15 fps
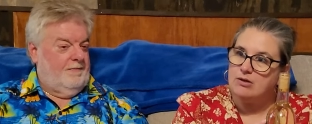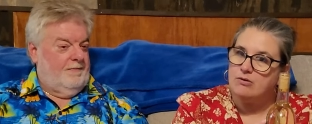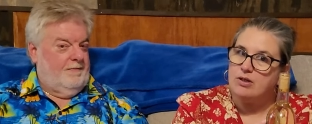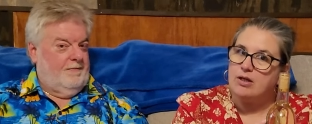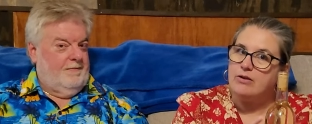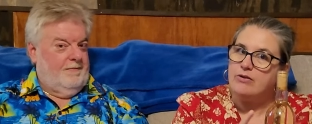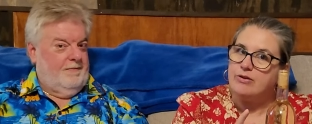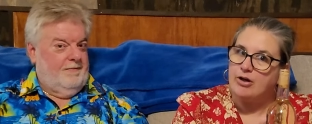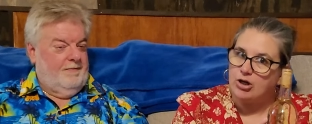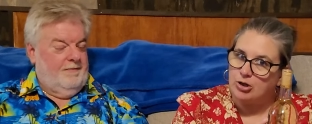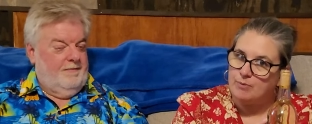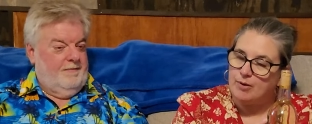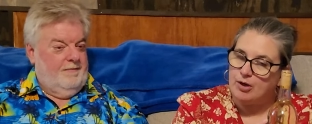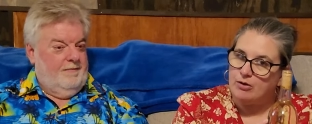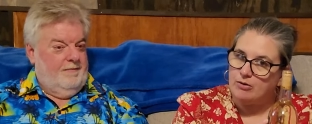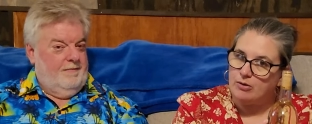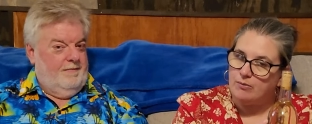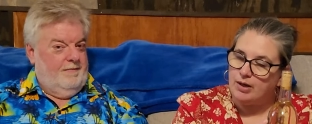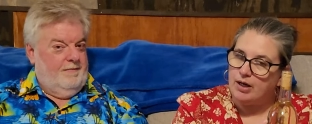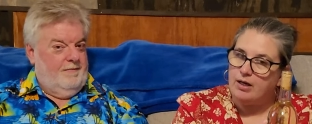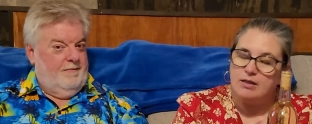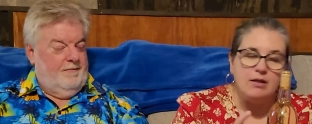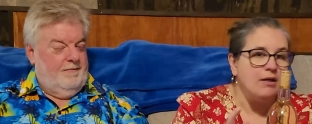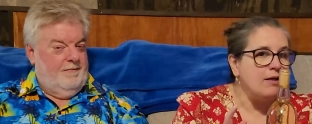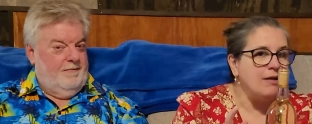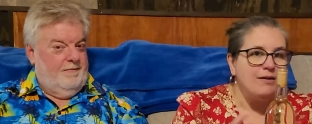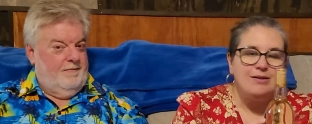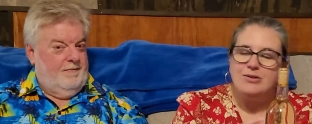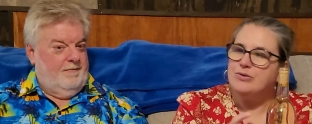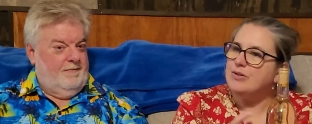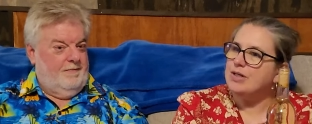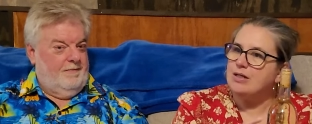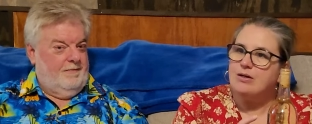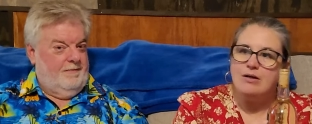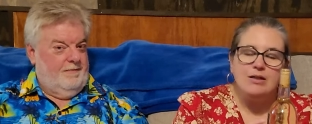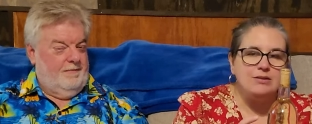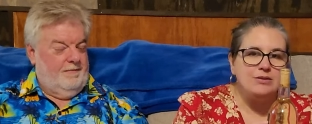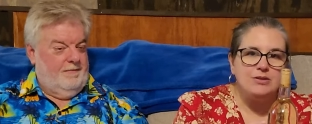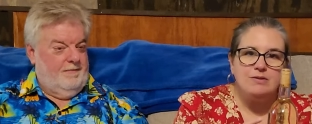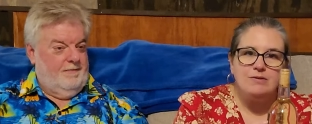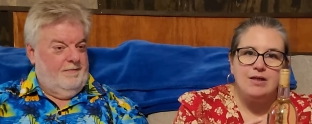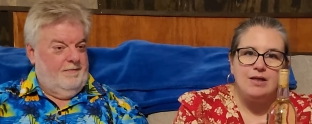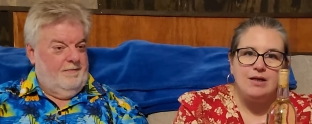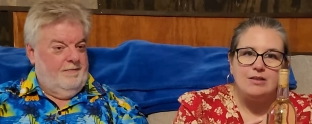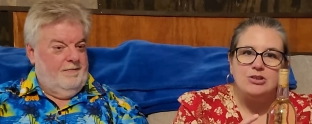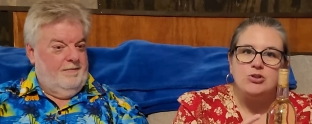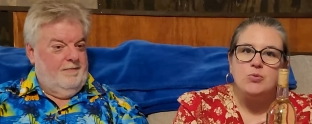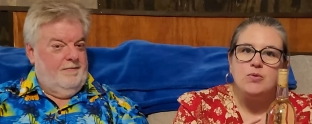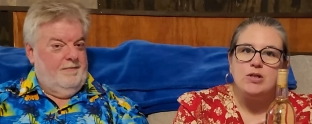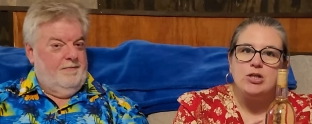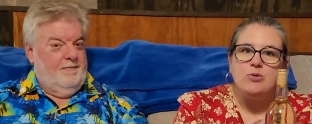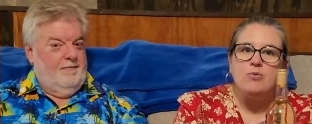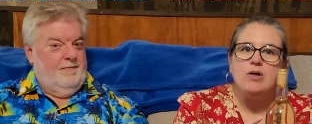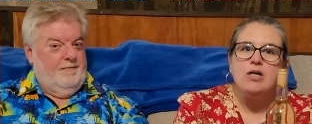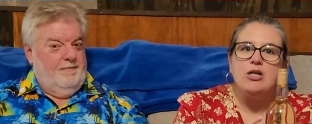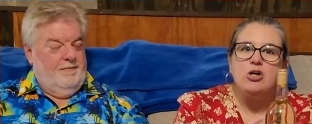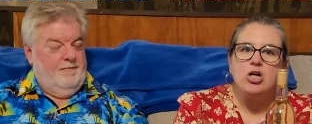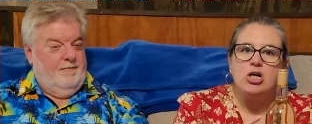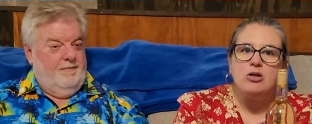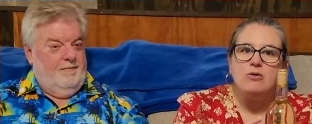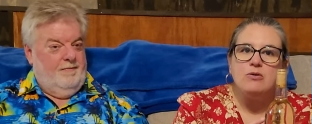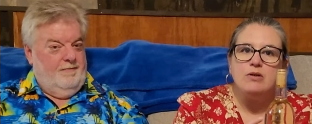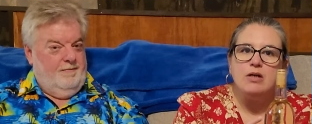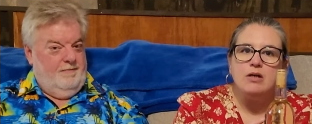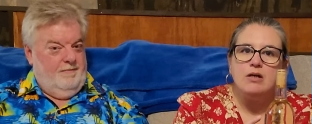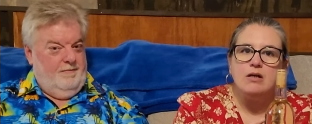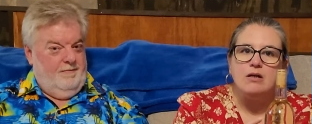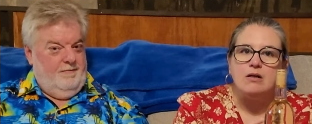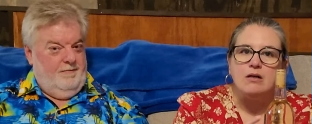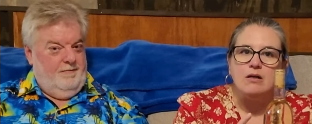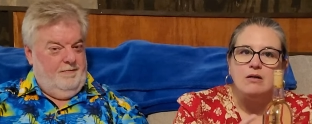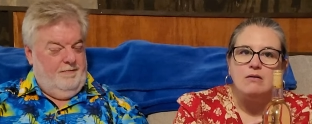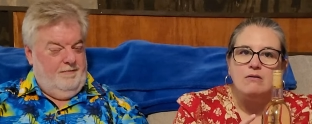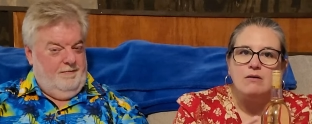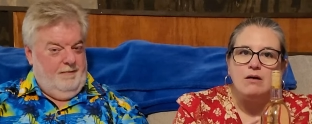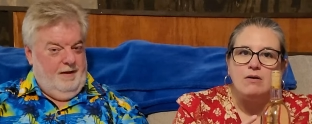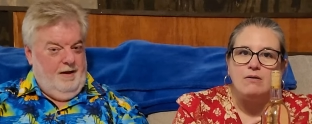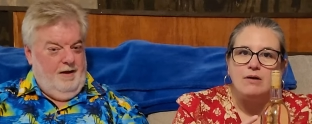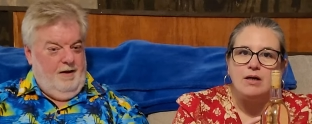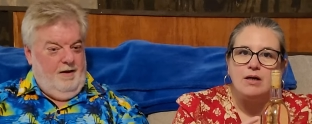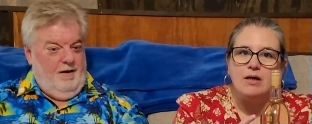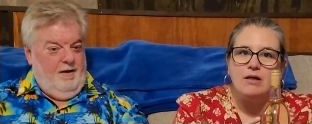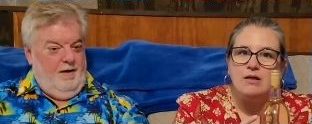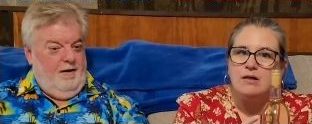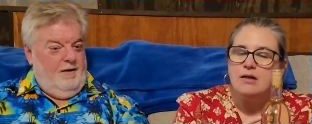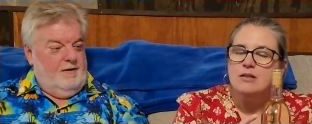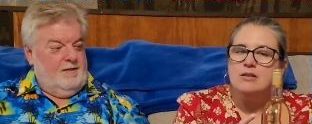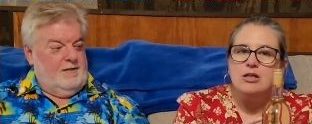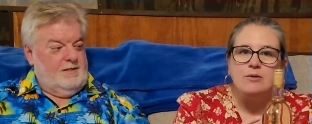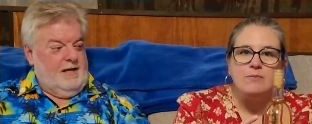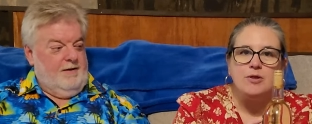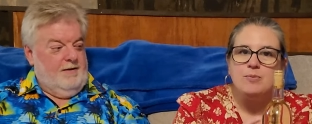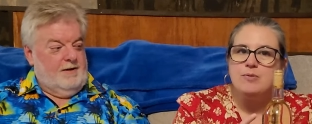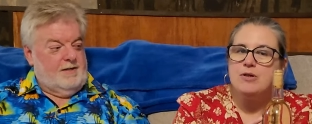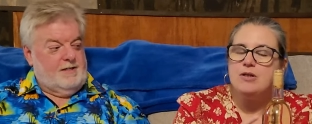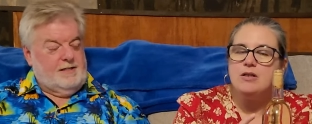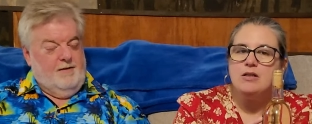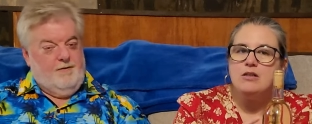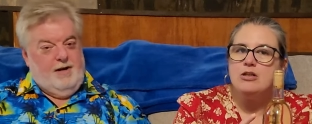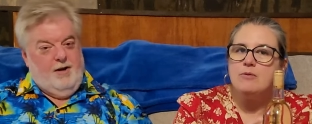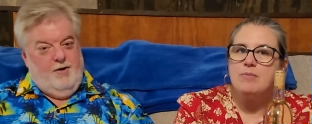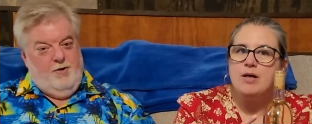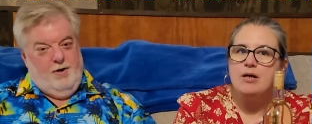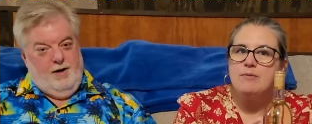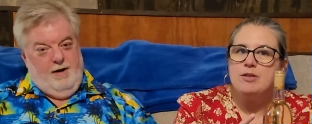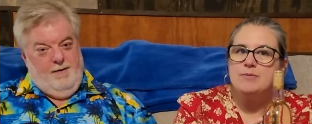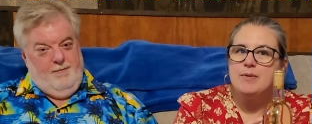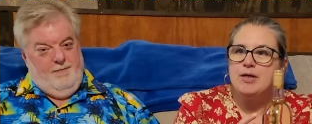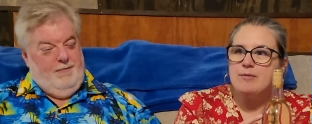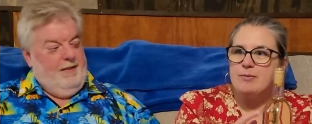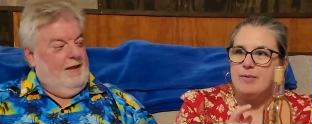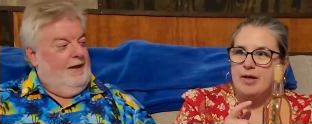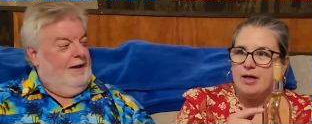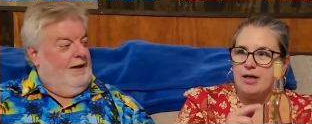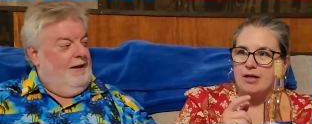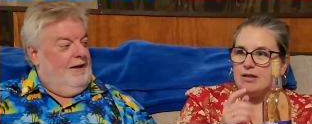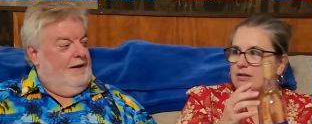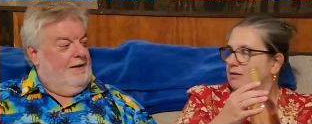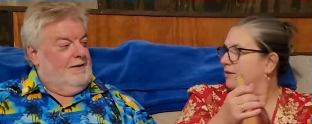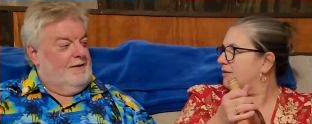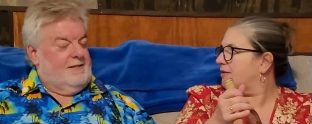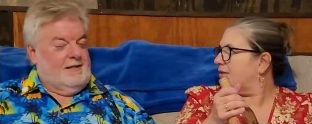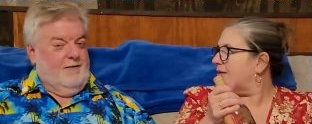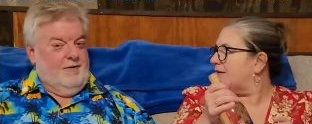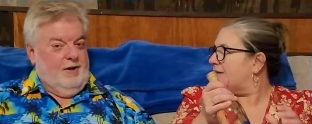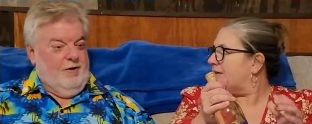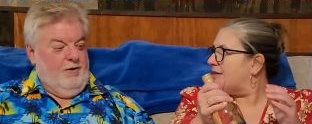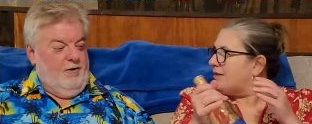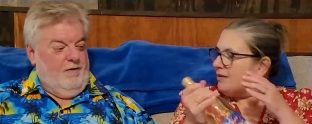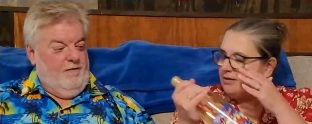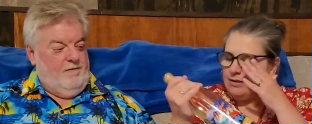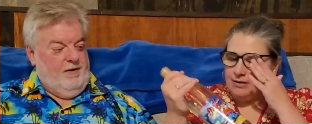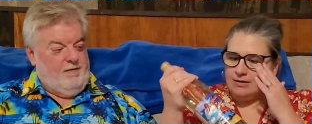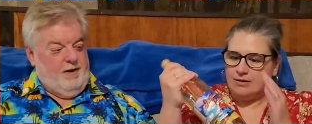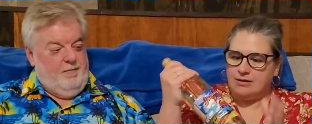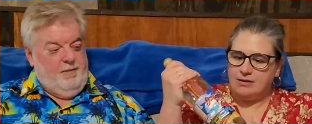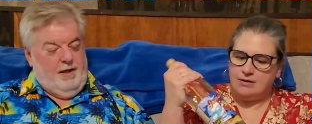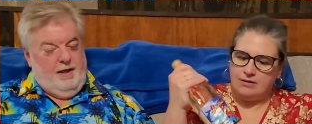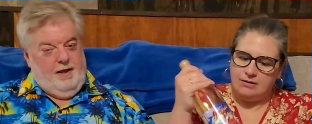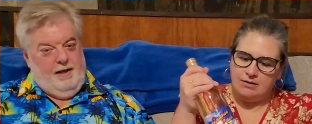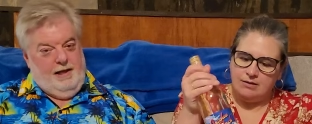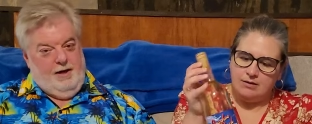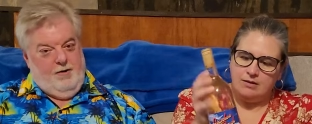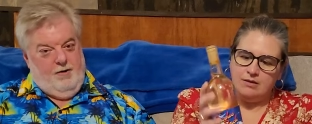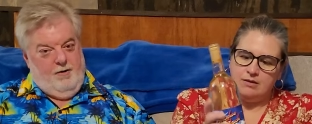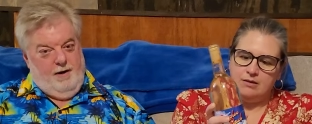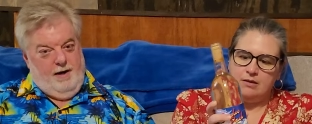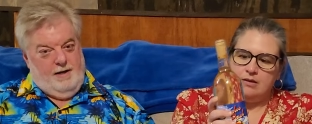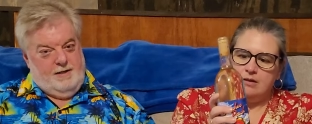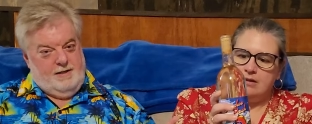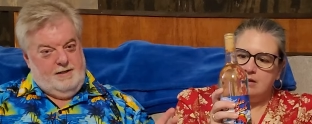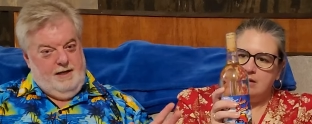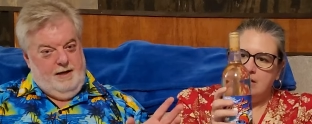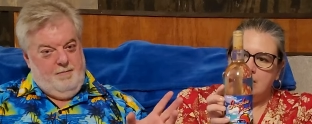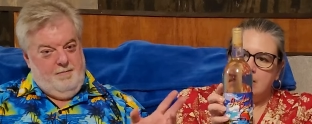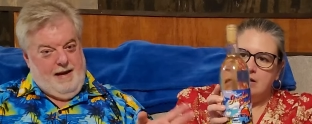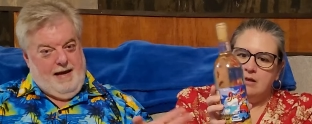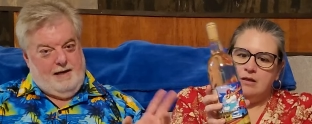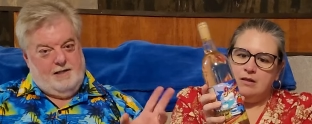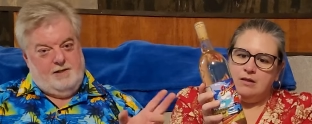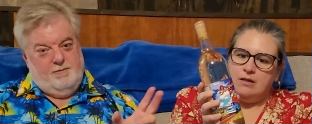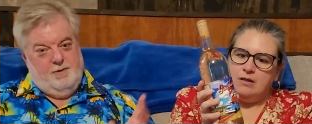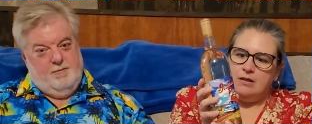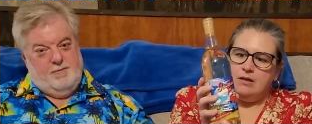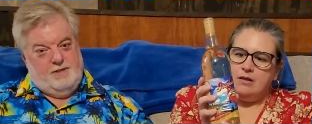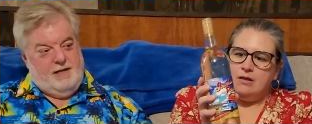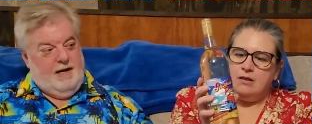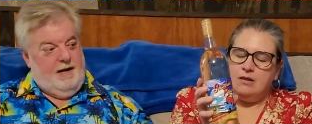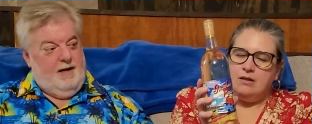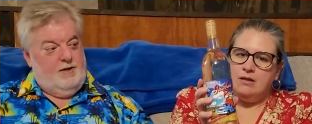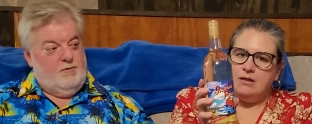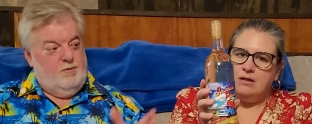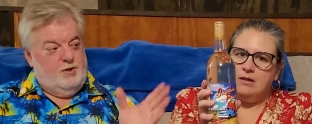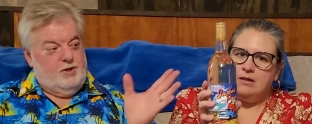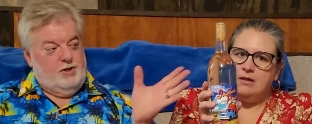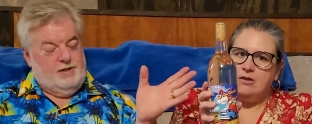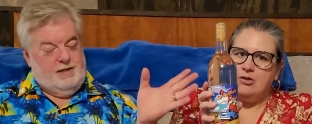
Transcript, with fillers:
Speaker 1: on a third bottle of wine. You cannot do that. twenty-one or older. Okay?
Speaker 2: Don't so, be putting it in your baby's baby bag. seven hundred fifty milliliter is the maximum size, which